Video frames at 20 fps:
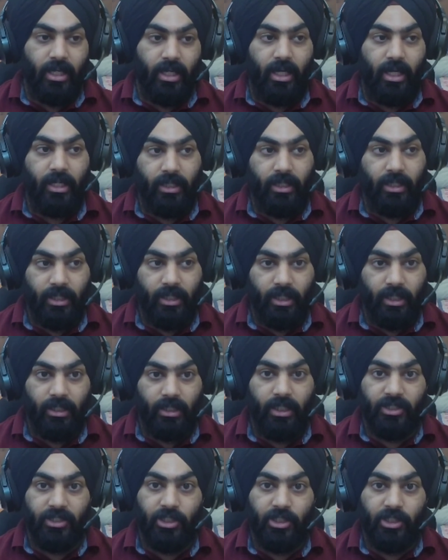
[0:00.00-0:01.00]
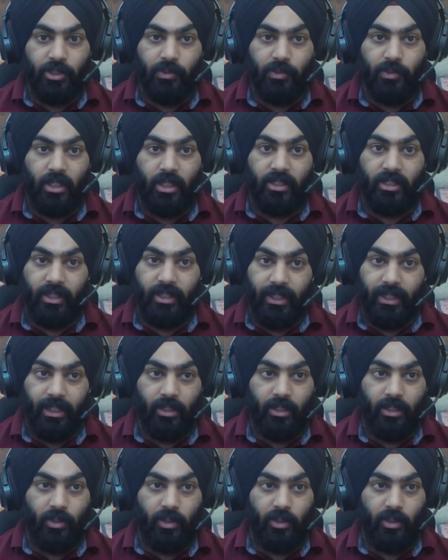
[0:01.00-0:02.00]
until and unless you are
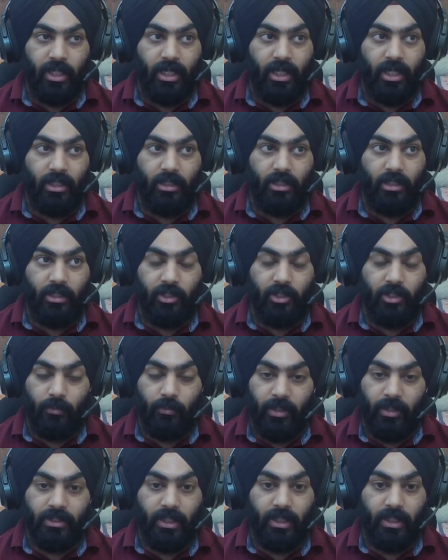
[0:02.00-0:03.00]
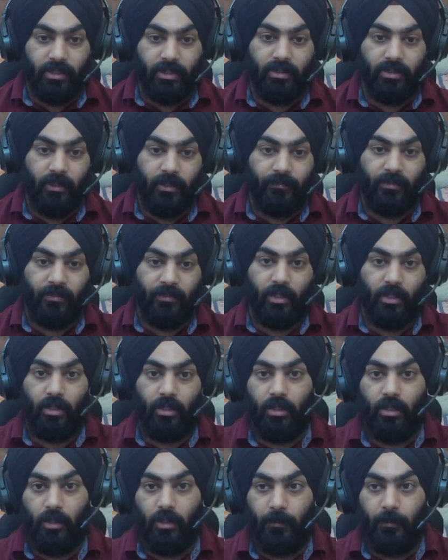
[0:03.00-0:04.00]
really good at your basics.
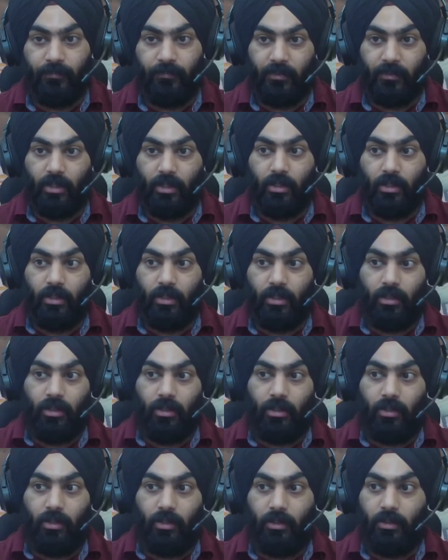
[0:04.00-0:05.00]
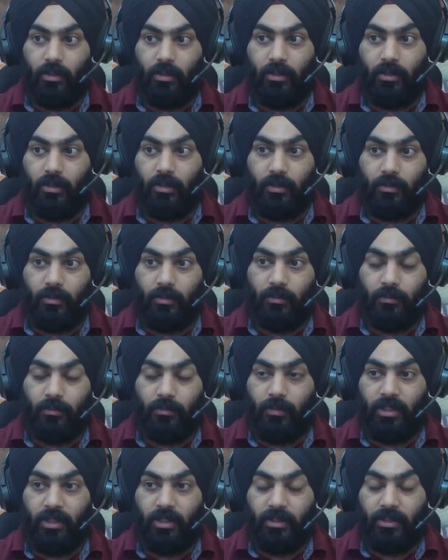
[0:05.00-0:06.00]
Um, uh,
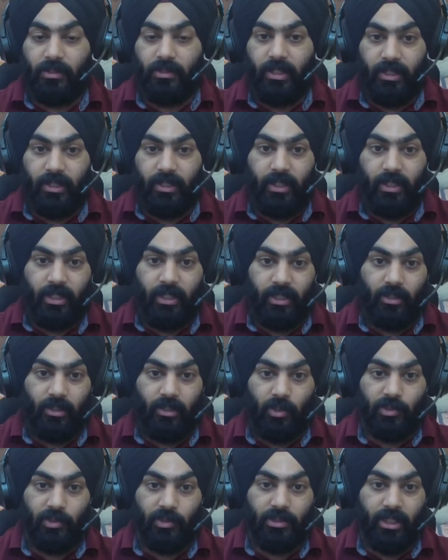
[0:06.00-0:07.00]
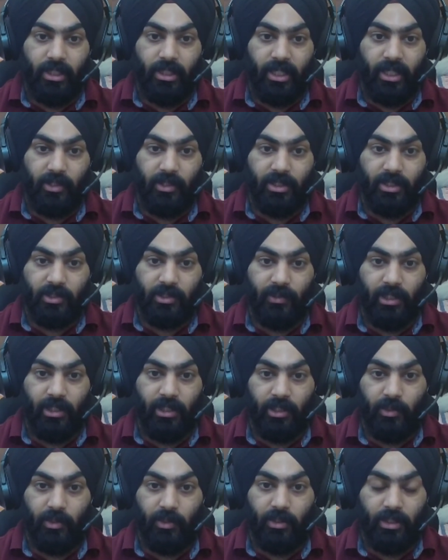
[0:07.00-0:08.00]
but in those scenarios as well,
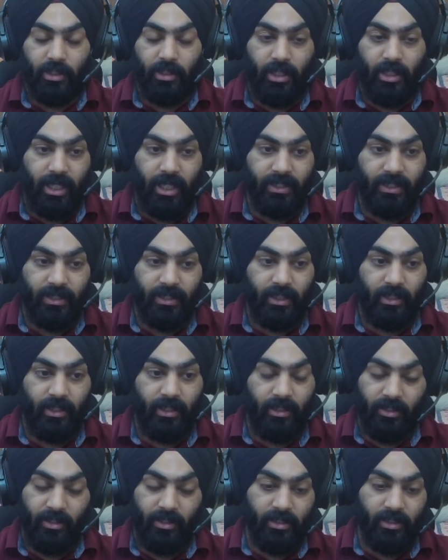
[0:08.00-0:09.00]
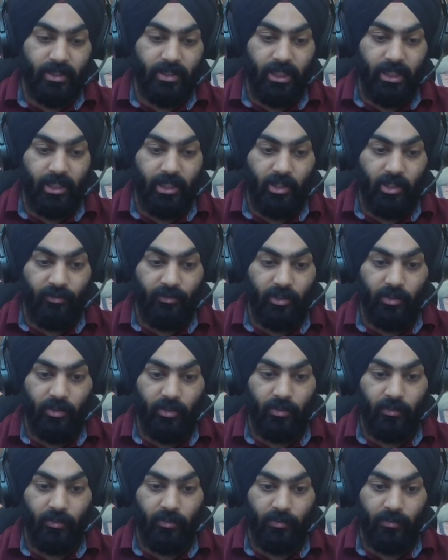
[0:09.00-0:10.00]
the ceiling of
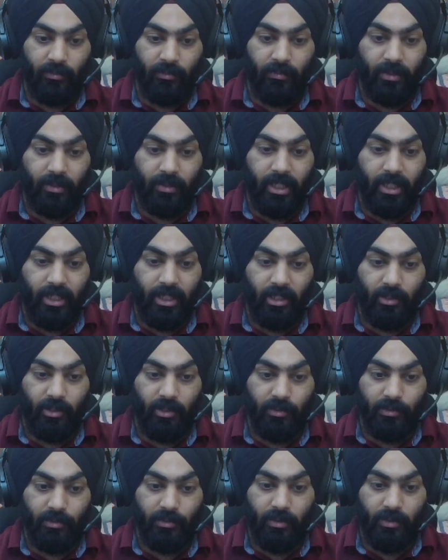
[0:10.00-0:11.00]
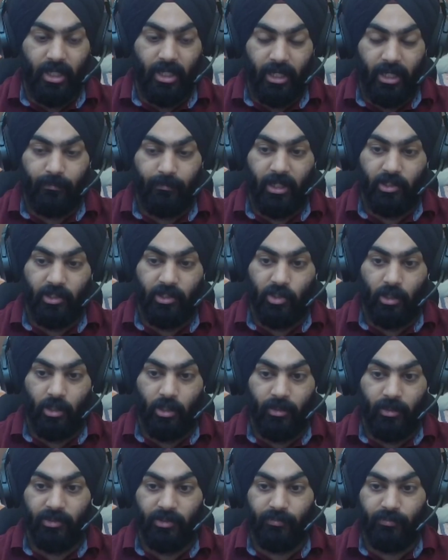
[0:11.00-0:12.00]
getting you high paying
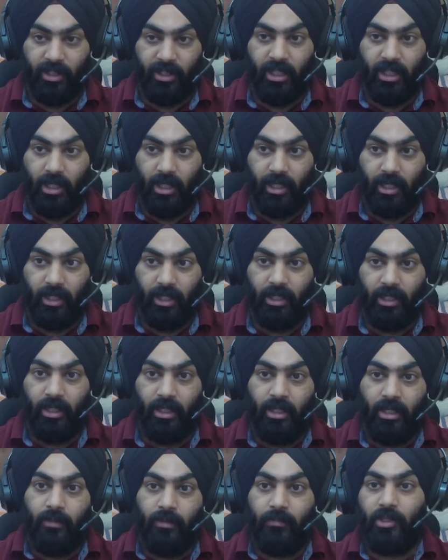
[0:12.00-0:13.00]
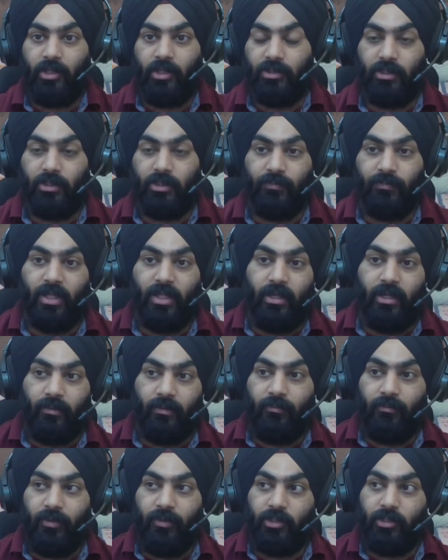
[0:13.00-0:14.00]
job is very high, because
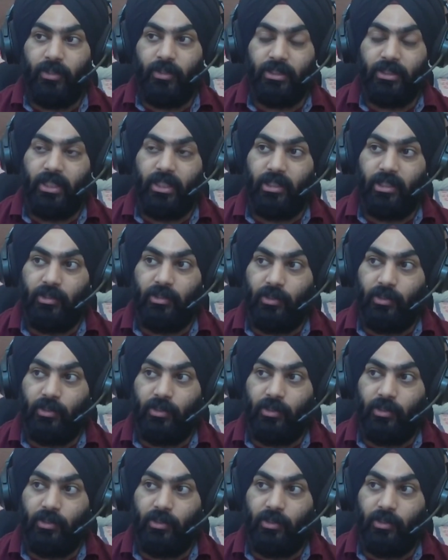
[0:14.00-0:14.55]
which means that